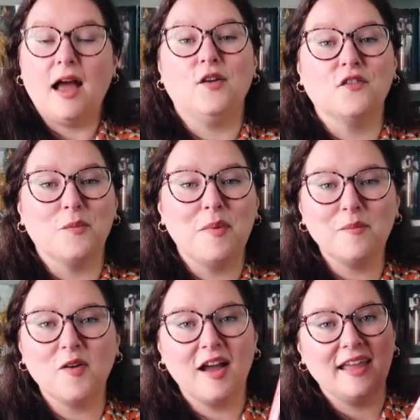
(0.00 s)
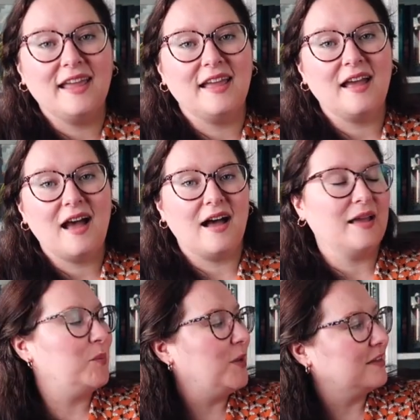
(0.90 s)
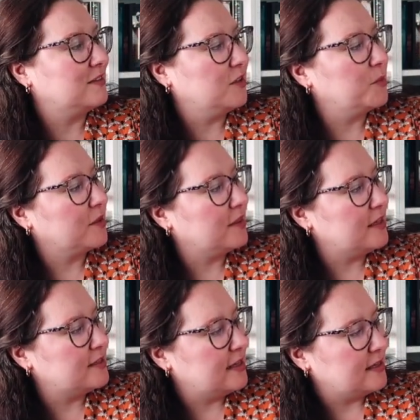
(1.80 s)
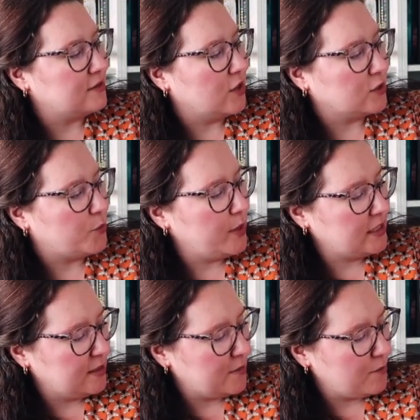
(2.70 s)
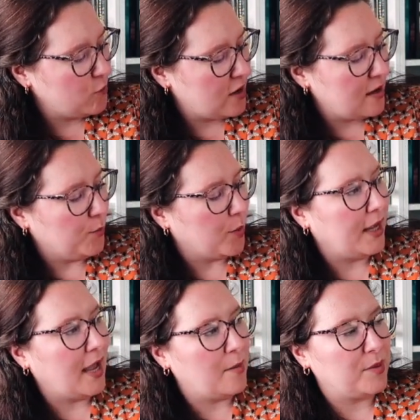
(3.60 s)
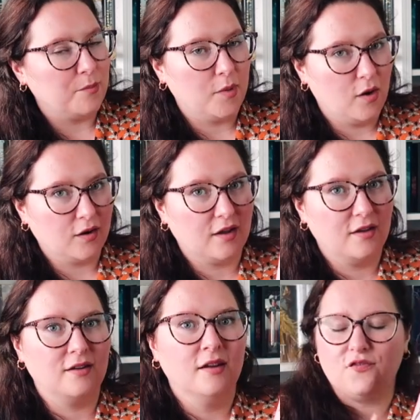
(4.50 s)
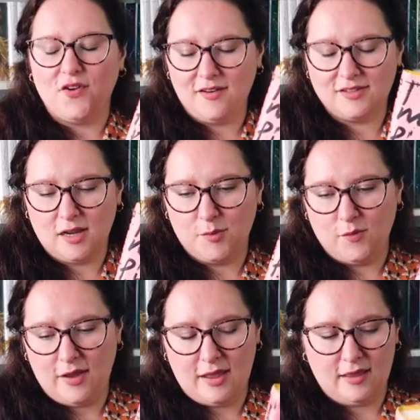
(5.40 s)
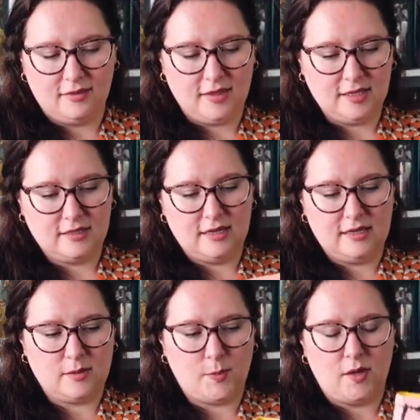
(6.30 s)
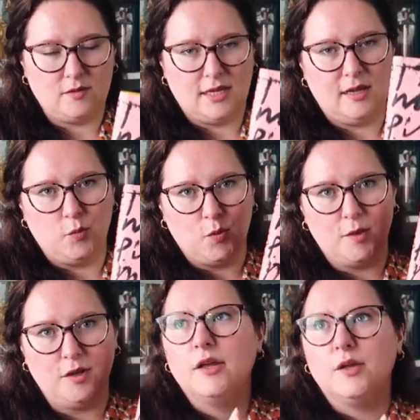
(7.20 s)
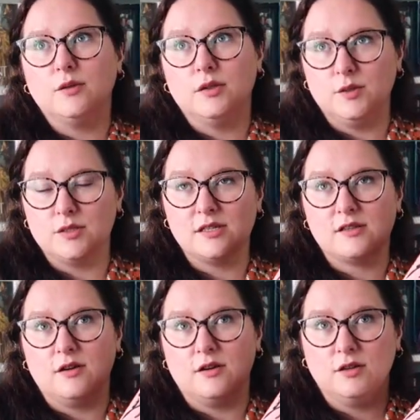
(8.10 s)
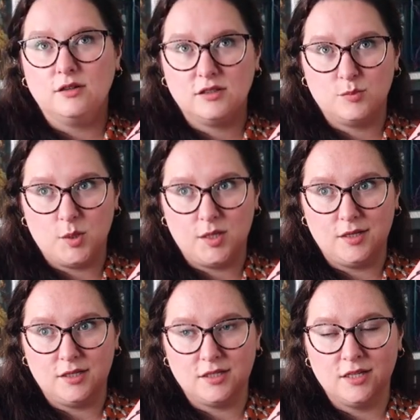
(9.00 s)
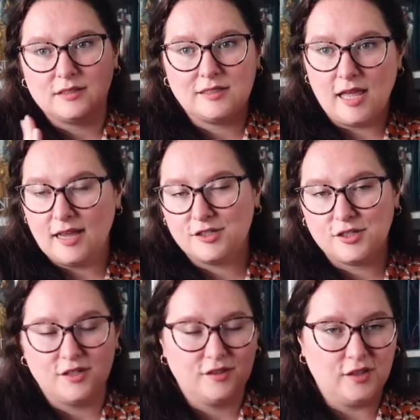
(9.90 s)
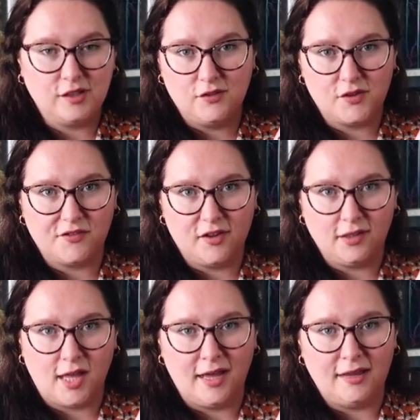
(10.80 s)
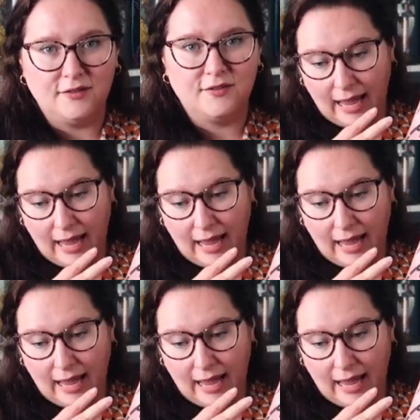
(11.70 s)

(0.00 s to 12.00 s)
another memoir here I picked up This Is Not a Pity Memoir by Abi Morgan. As far as I'm aware, this is about a woman who loses her husband slash the love of her life